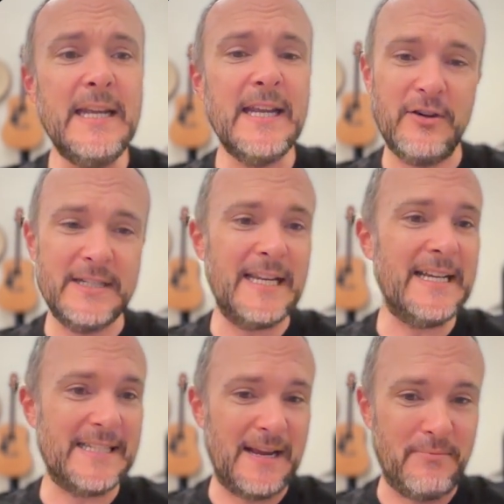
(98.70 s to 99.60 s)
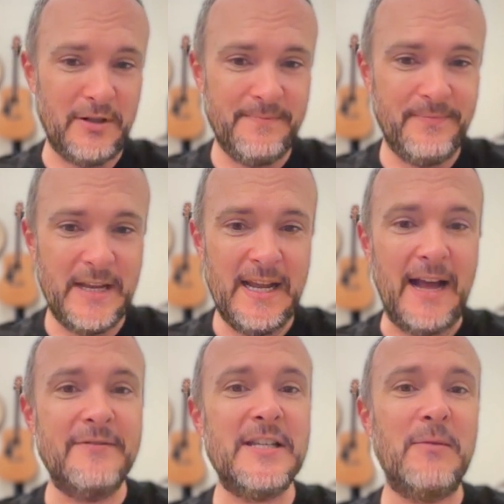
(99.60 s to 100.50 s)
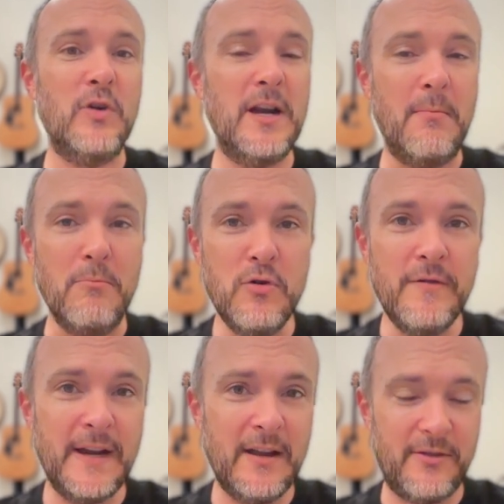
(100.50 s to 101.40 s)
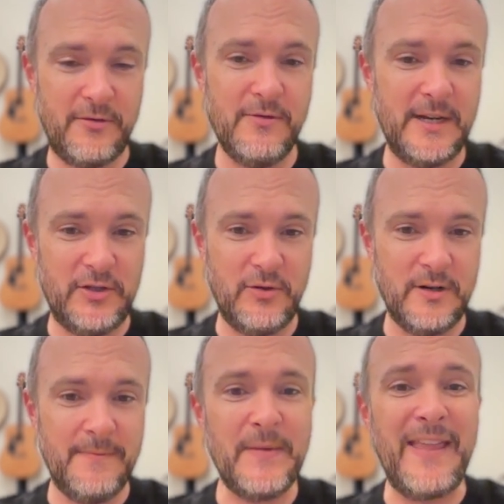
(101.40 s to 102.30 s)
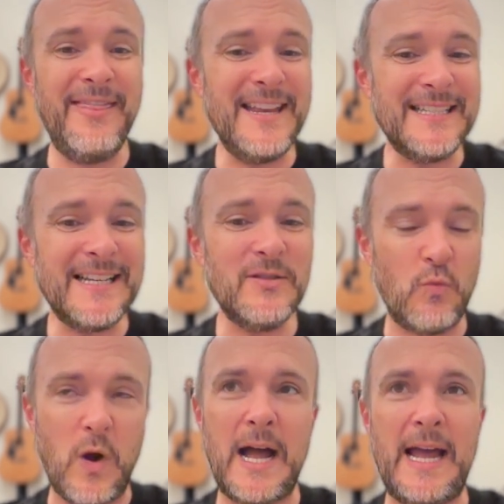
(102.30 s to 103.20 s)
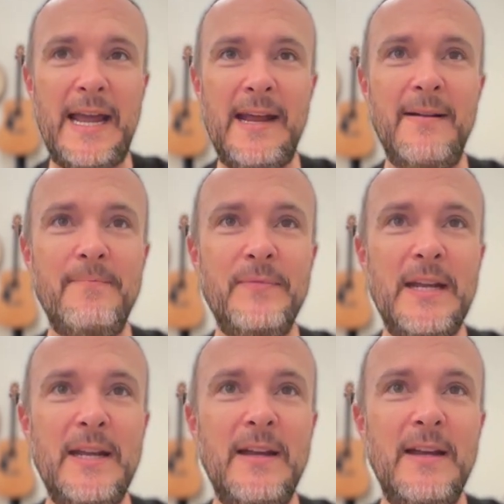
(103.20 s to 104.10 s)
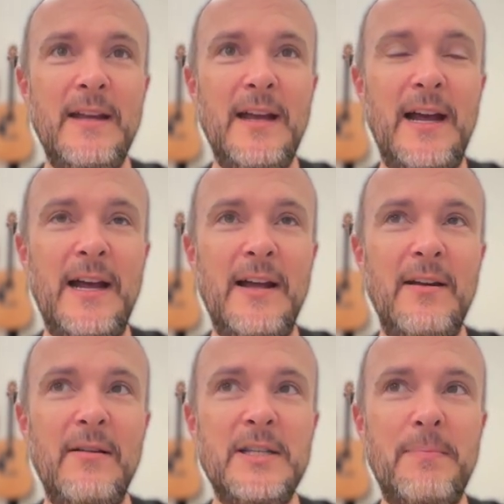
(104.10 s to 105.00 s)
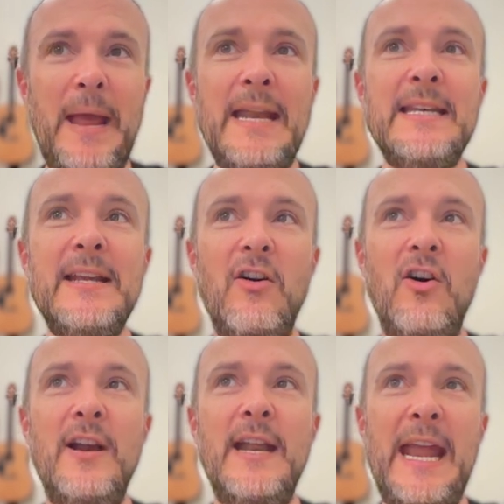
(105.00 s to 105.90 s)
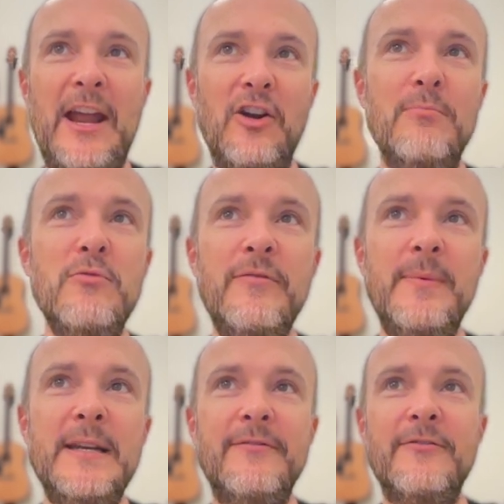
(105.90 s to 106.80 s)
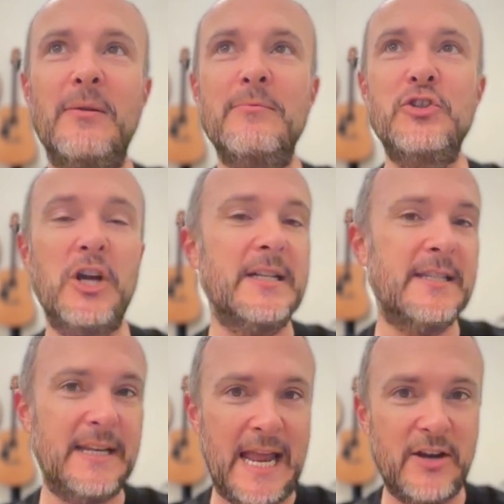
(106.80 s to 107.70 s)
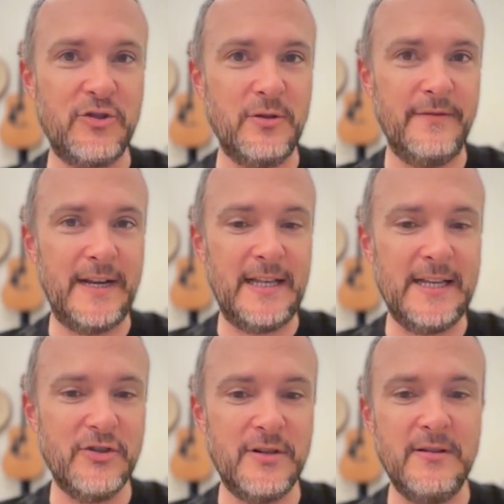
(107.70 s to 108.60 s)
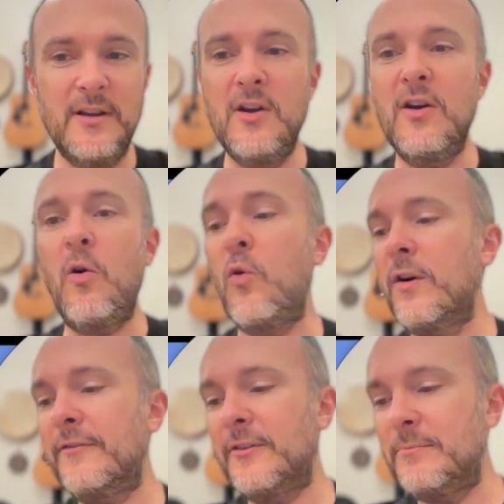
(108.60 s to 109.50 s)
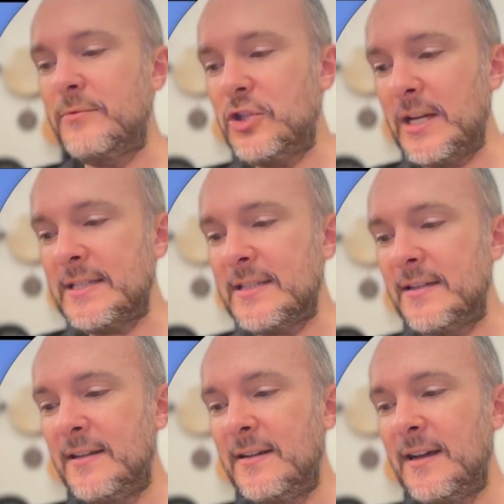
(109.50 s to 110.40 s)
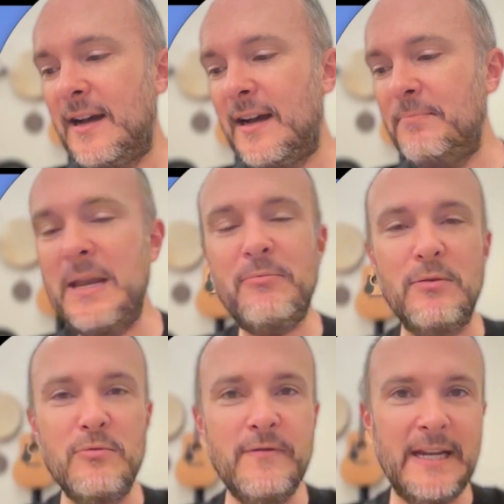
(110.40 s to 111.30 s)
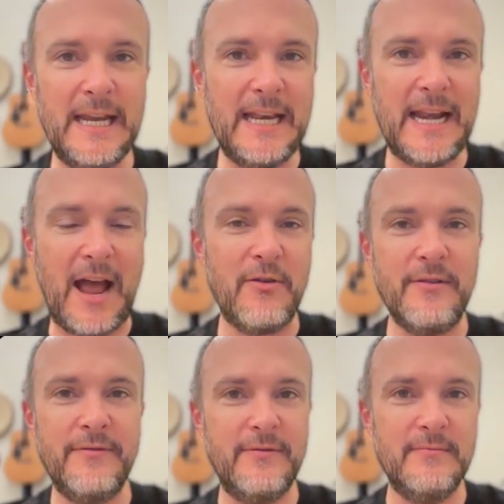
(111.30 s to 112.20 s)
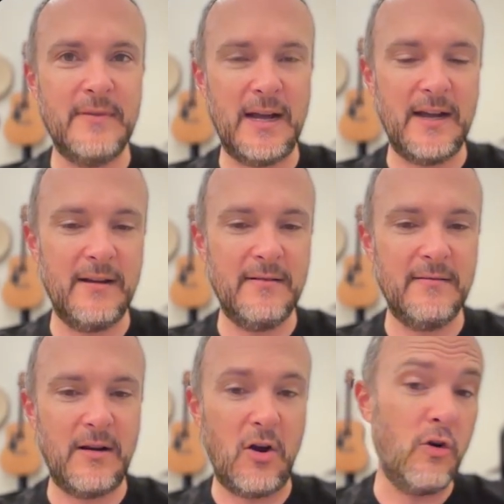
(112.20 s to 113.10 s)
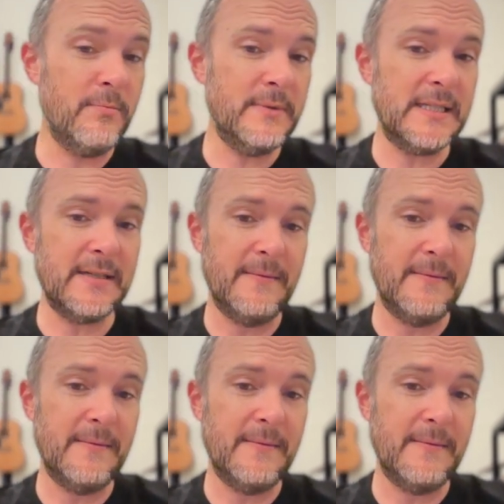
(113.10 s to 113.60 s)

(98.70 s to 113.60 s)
Here is an example of someone moving through a door. And this is why, uh, depending on air movement from just natural ventilation or from just uh, people moving in and out of uh, homes,